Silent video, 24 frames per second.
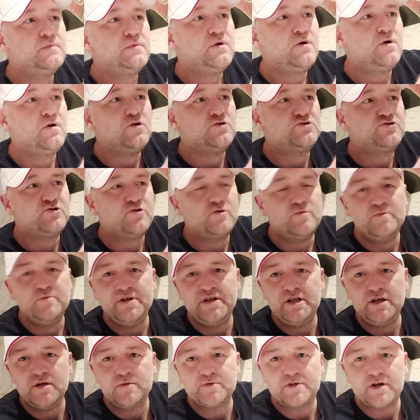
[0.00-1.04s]
Also
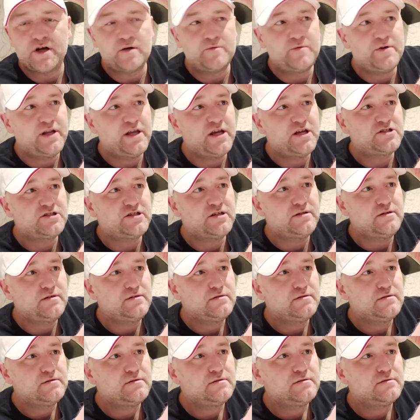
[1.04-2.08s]
medium carbonation.
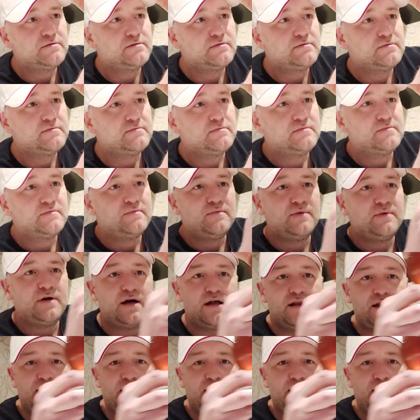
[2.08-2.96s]
And